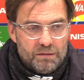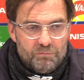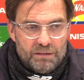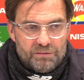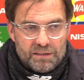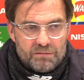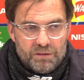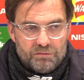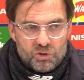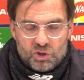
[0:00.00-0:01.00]
we
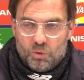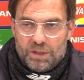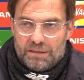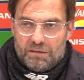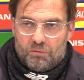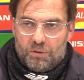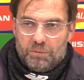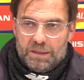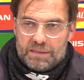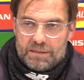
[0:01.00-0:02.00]
have to show that in 3
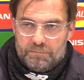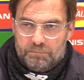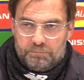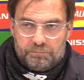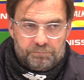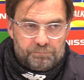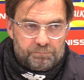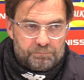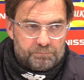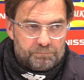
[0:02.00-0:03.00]
weeks. Okay,
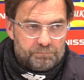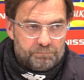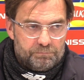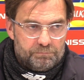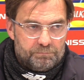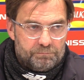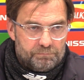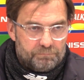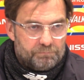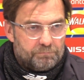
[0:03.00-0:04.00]
guys, everyone happy?
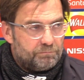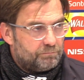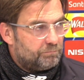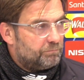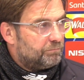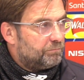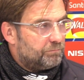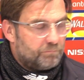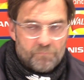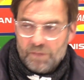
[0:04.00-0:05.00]

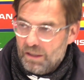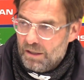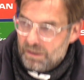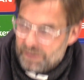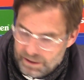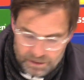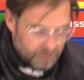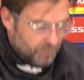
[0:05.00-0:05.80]
Wonderful. Thank you very much. Thank you.